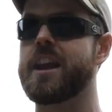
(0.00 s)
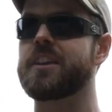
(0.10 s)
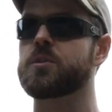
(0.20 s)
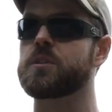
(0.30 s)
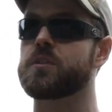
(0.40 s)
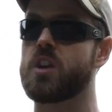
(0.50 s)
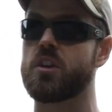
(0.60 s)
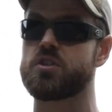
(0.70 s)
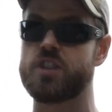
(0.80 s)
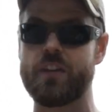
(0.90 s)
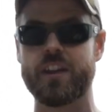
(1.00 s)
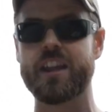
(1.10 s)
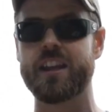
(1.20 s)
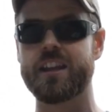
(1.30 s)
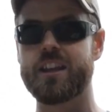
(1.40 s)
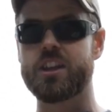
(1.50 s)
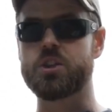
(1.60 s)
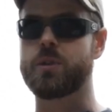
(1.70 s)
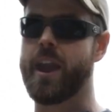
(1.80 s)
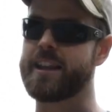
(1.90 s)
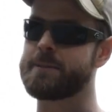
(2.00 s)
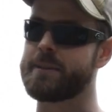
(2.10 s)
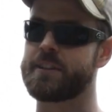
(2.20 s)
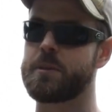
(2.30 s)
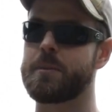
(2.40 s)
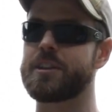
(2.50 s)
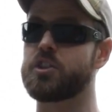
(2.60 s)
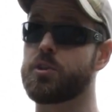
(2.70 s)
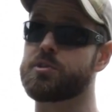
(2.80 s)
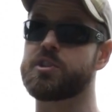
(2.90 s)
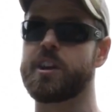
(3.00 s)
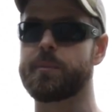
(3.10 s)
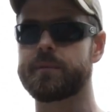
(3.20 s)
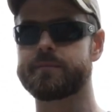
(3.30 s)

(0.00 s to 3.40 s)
any sort of longevity, you can't expect it to be dirt cheap.